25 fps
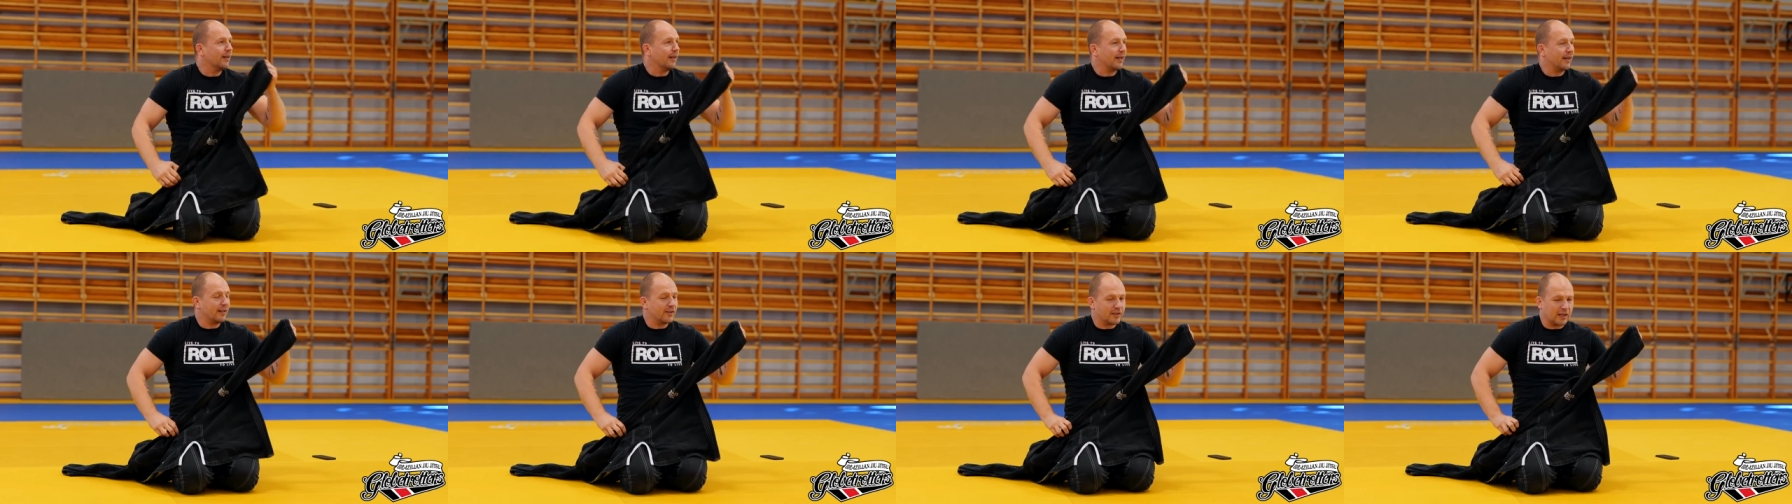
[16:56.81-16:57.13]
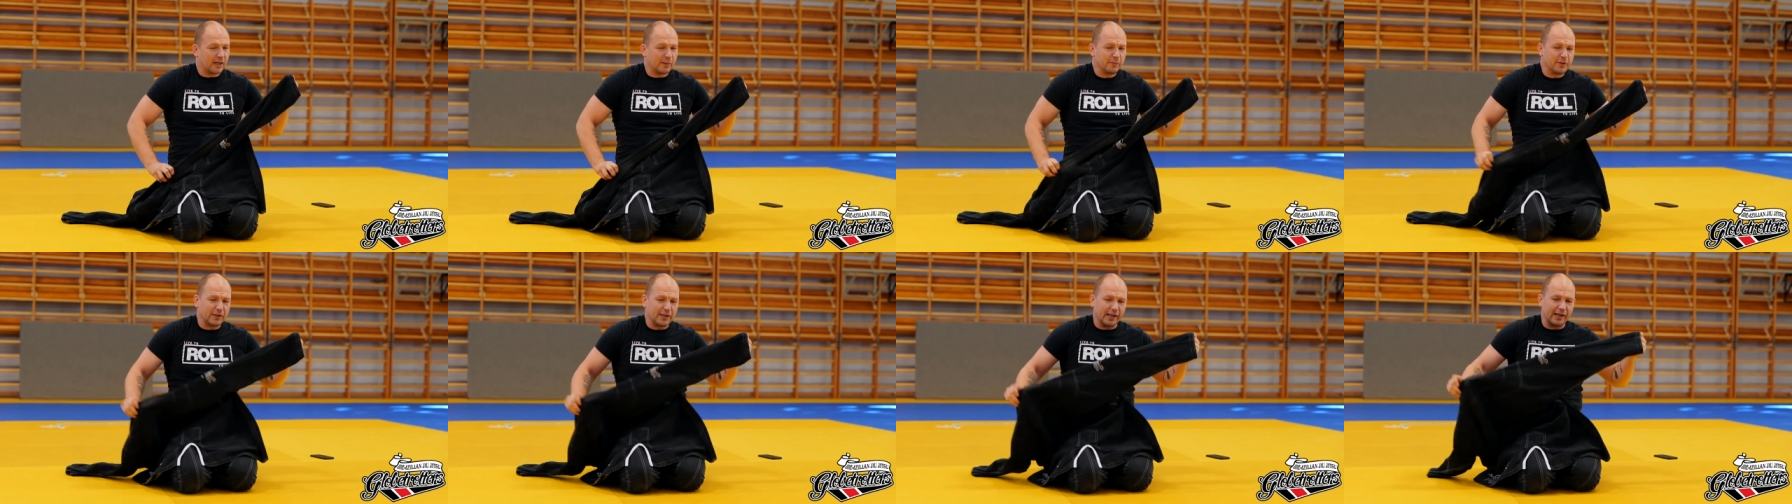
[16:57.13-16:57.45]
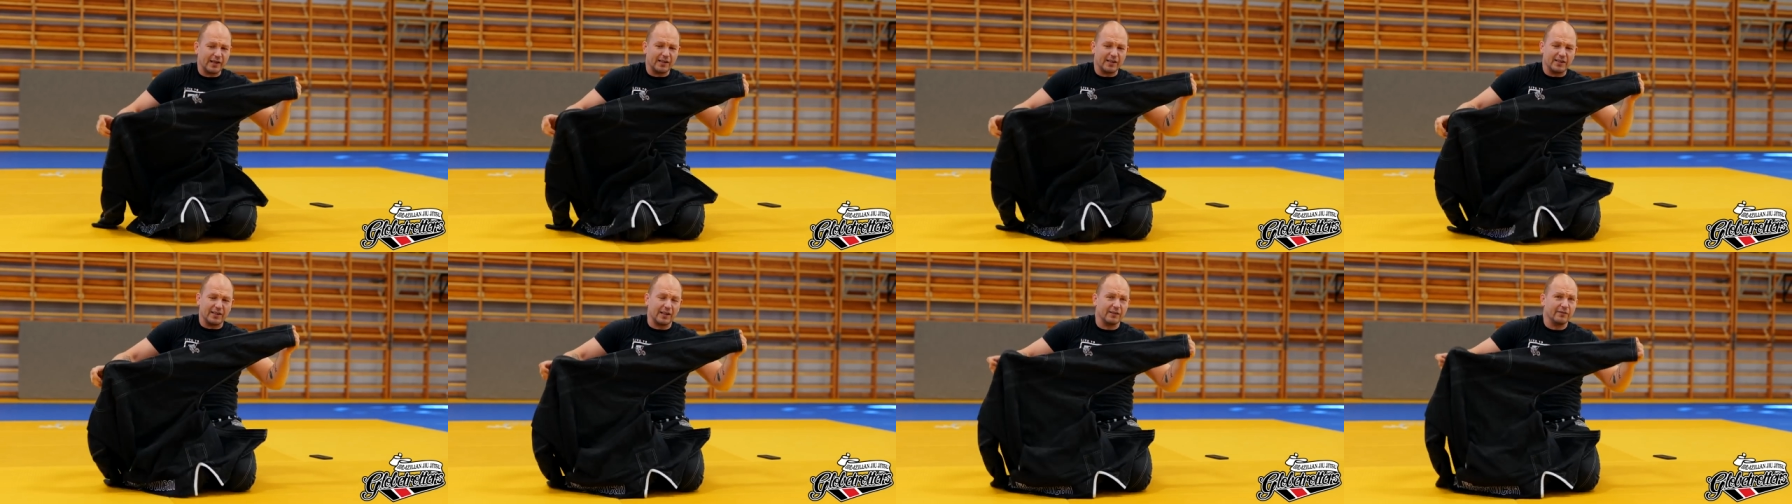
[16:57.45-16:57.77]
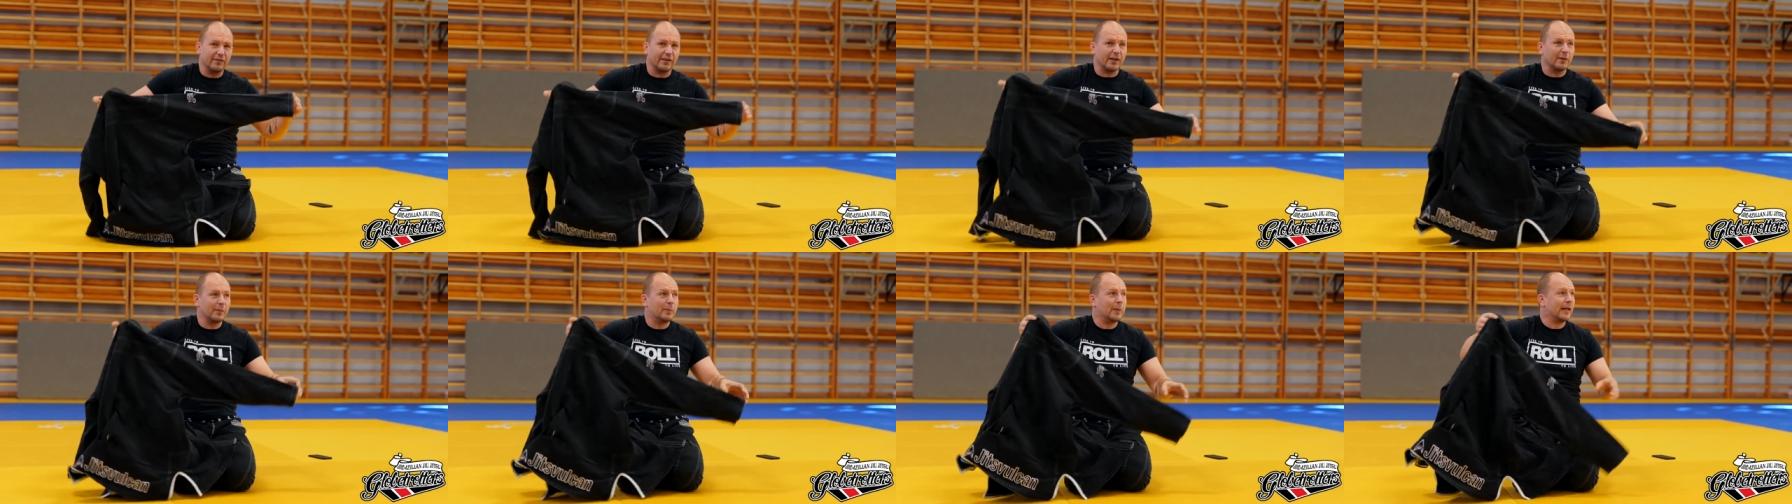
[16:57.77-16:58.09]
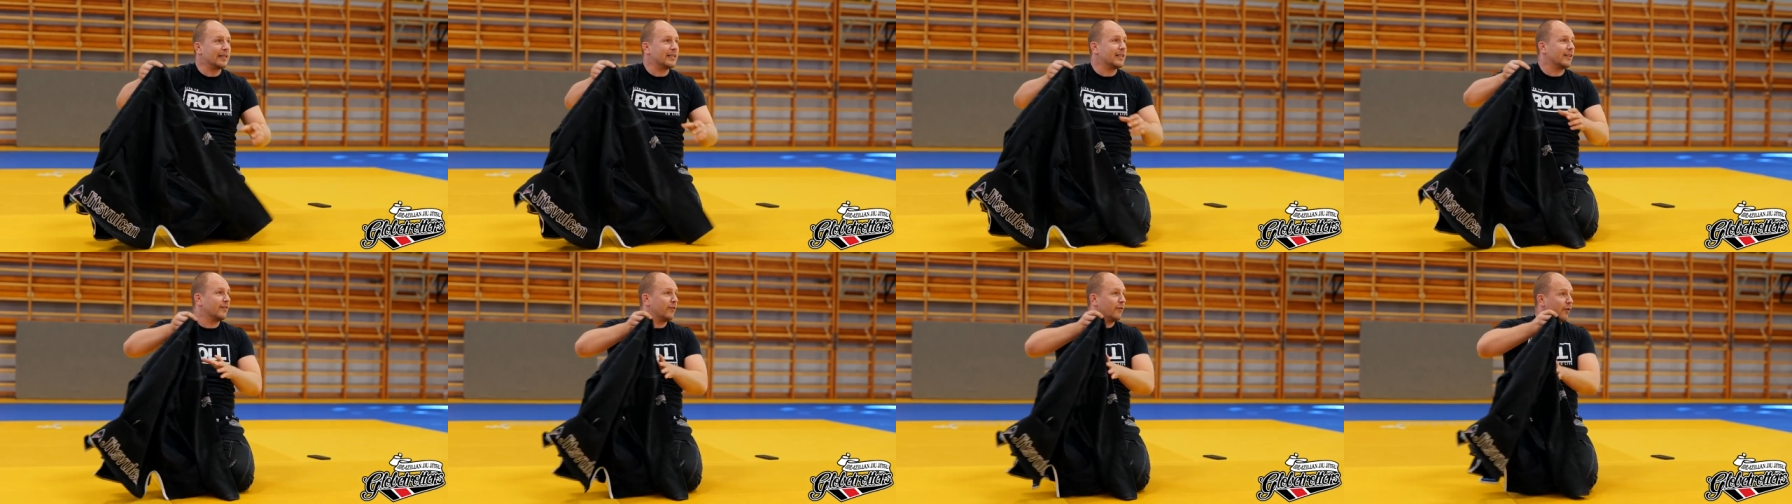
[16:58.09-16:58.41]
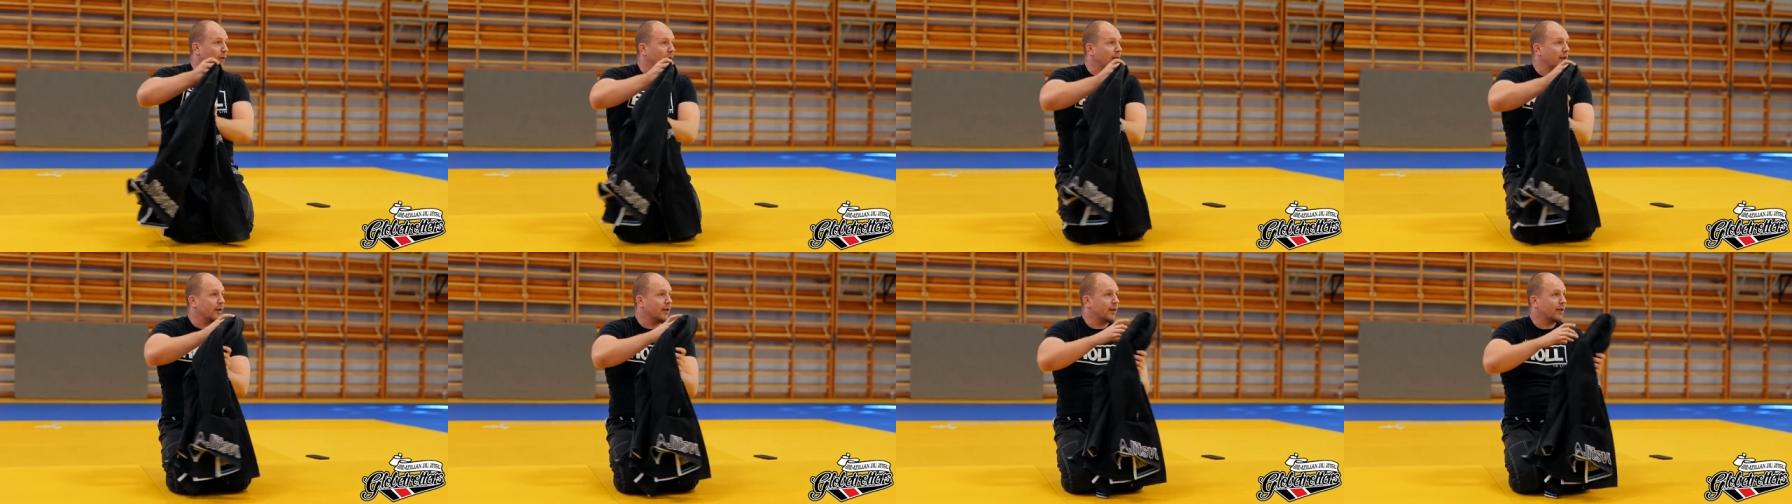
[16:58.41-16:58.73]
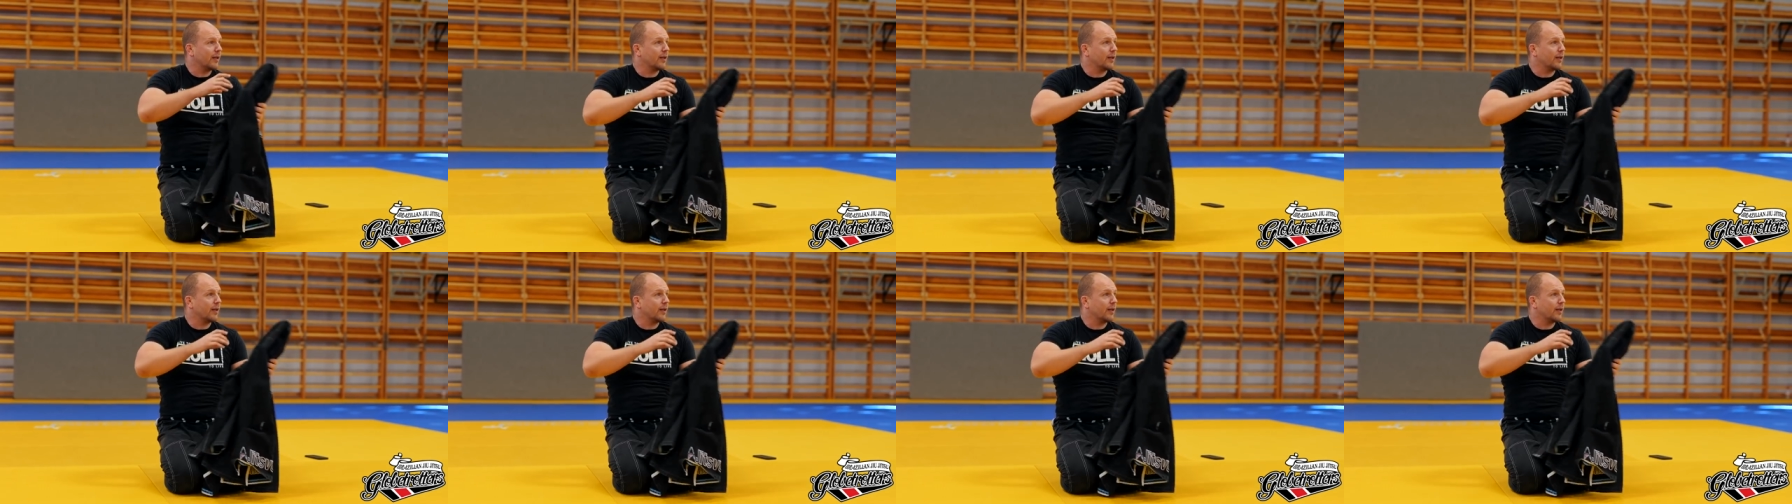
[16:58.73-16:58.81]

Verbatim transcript: And some say it's not very pleasantful.